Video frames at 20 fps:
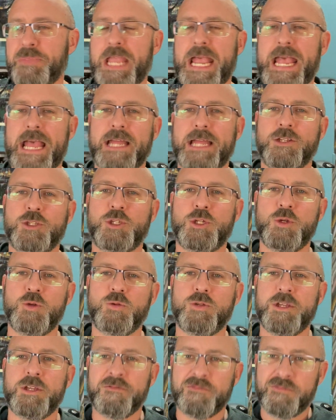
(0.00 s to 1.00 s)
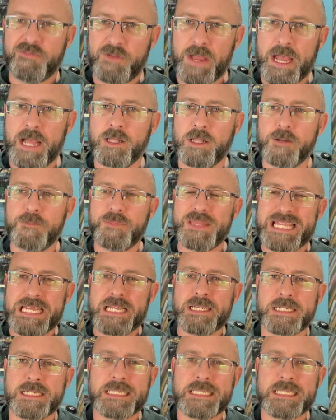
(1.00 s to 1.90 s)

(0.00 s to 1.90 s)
and to develop this